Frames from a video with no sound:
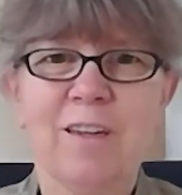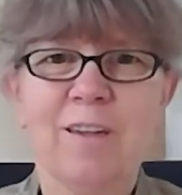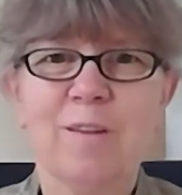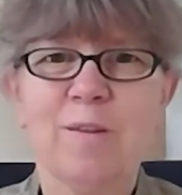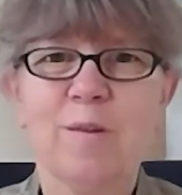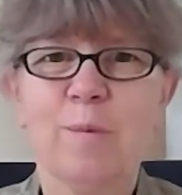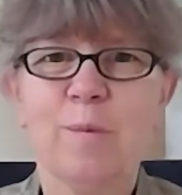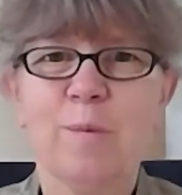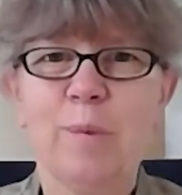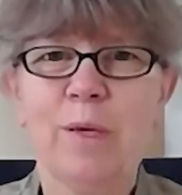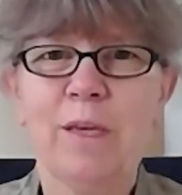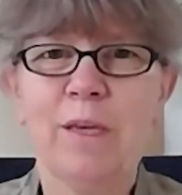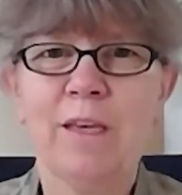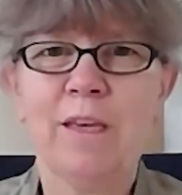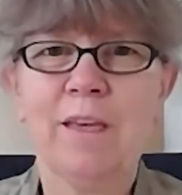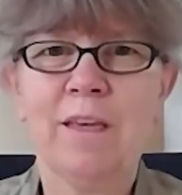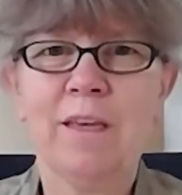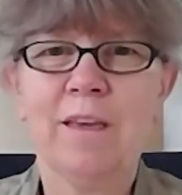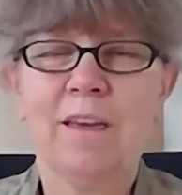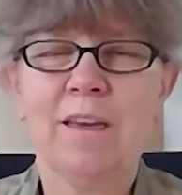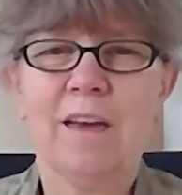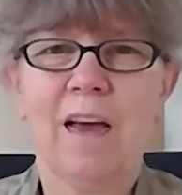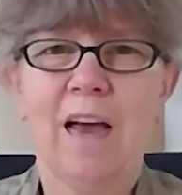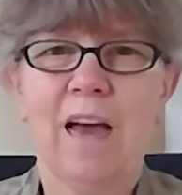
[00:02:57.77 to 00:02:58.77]
to
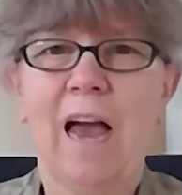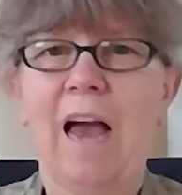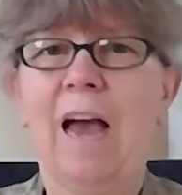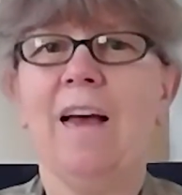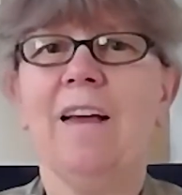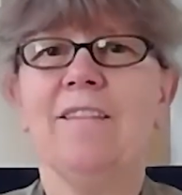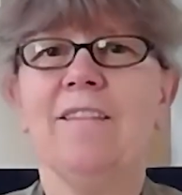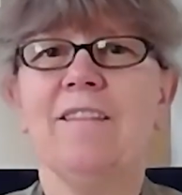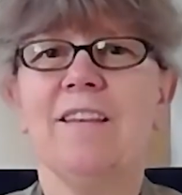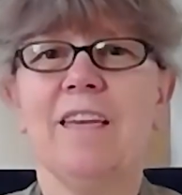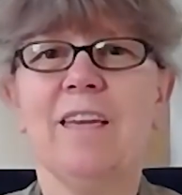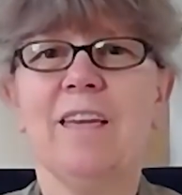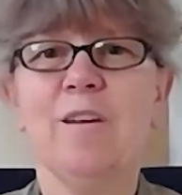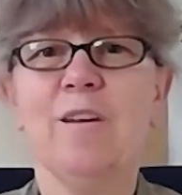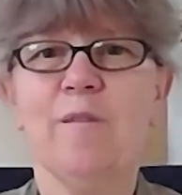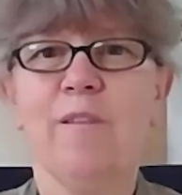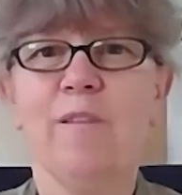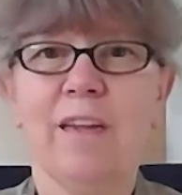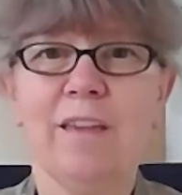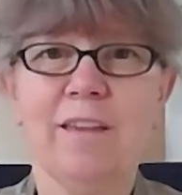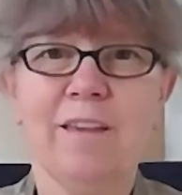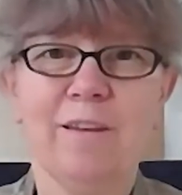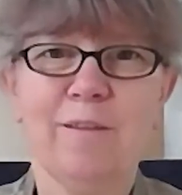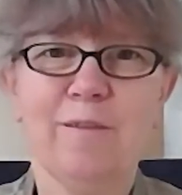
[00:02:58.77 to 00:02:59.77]
be as
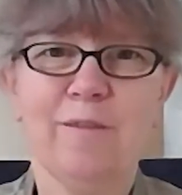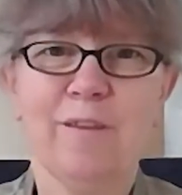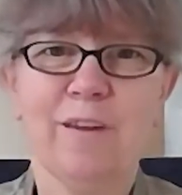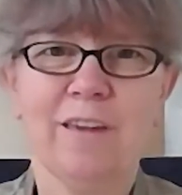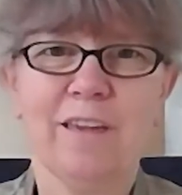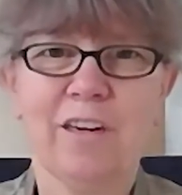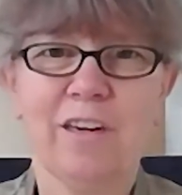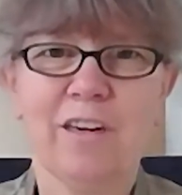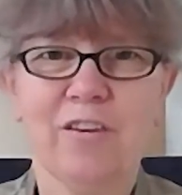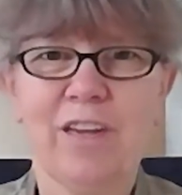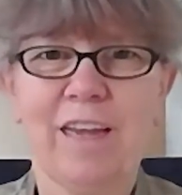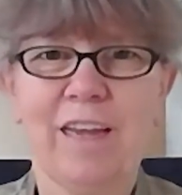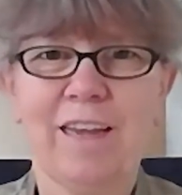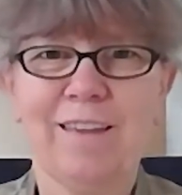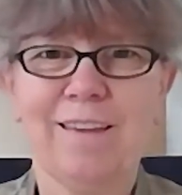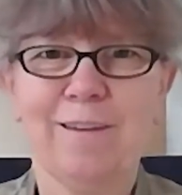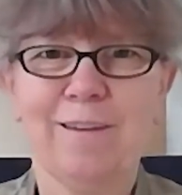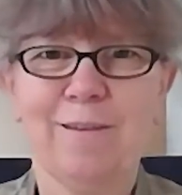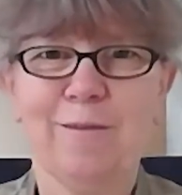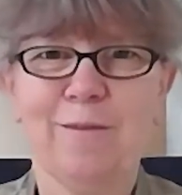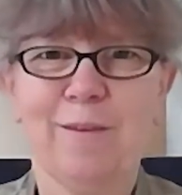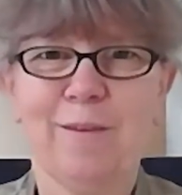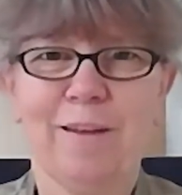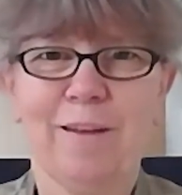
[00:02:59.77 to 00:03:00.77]
innovative and
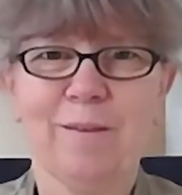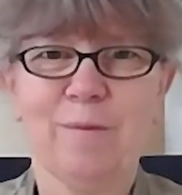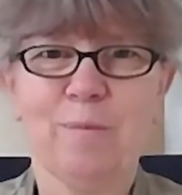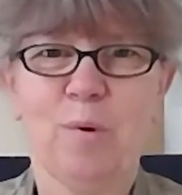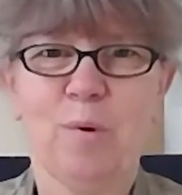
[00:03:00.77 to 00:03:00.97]
creative as